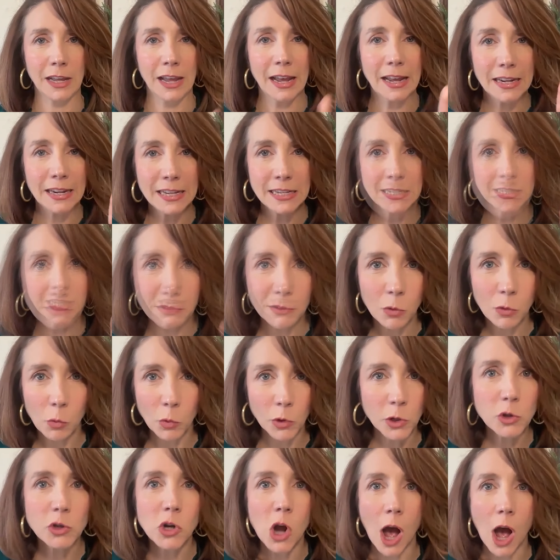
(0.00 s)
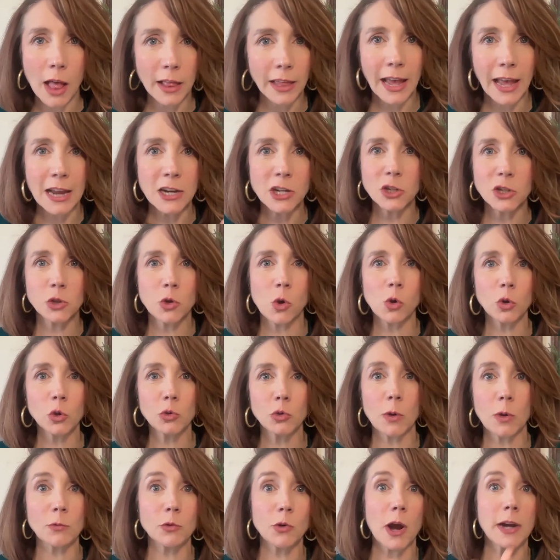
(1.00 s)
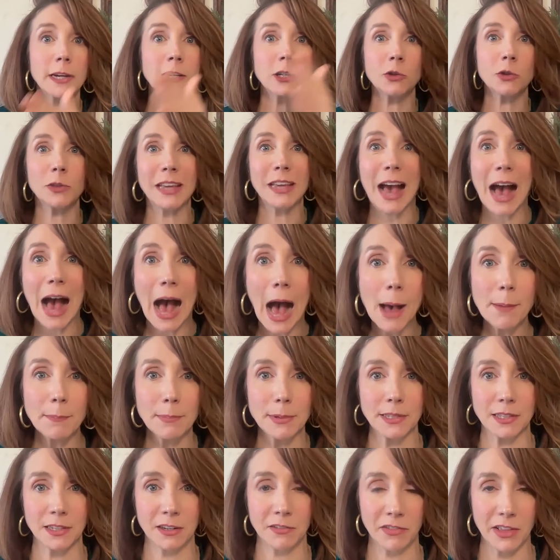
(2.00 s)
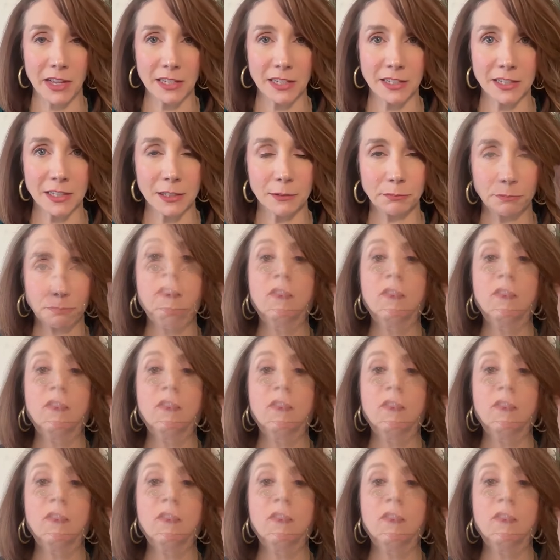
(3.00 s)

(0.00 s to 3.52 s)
And he's like, What are you talking? Like, I just told you I'm trying to do the opposite of this.